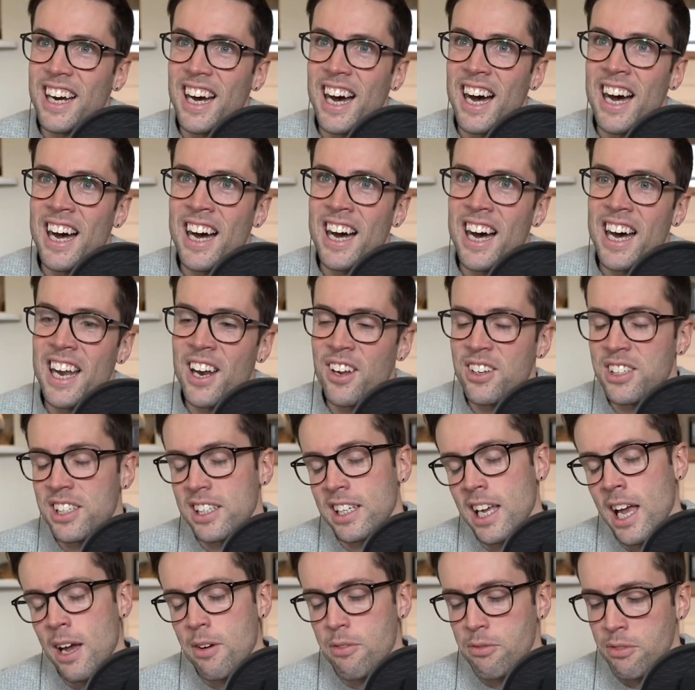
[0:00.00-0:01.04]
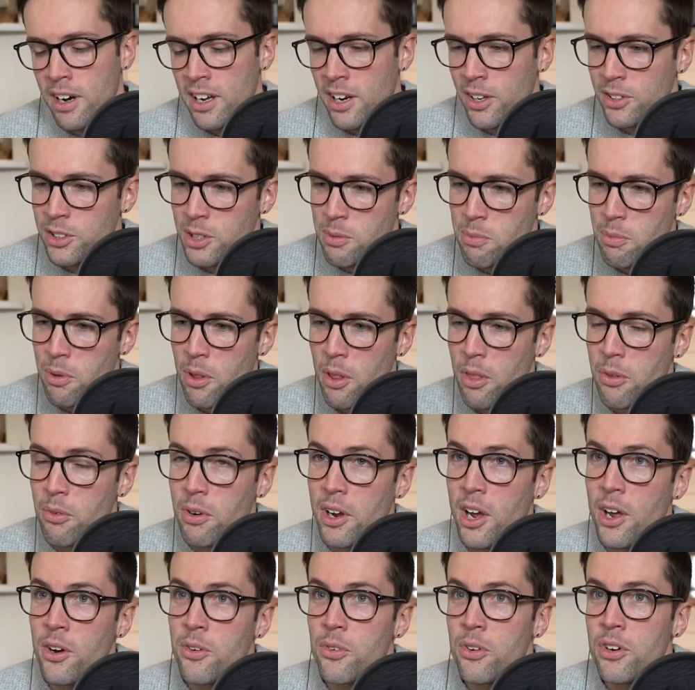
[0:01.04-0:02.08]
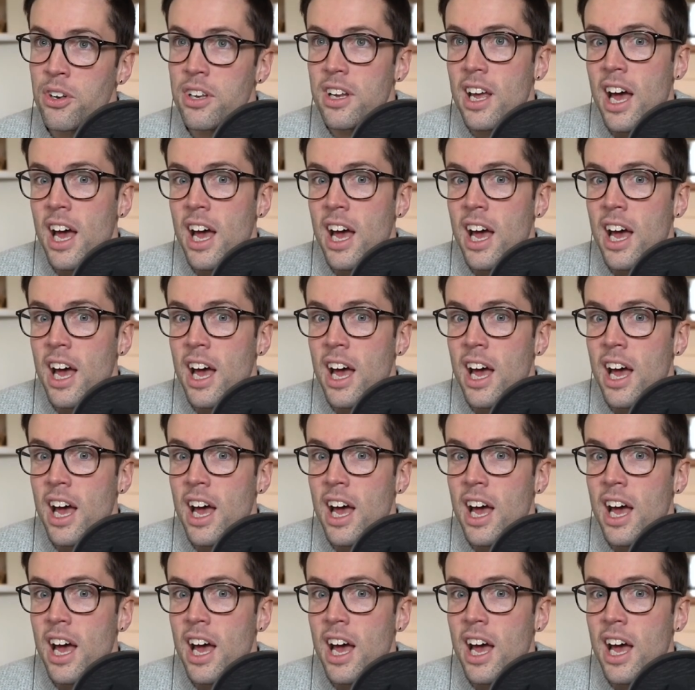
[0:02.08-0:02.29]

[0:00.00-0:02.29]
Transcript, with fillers: Uh, and I was like, yeah, fine, I'll jump on the 300.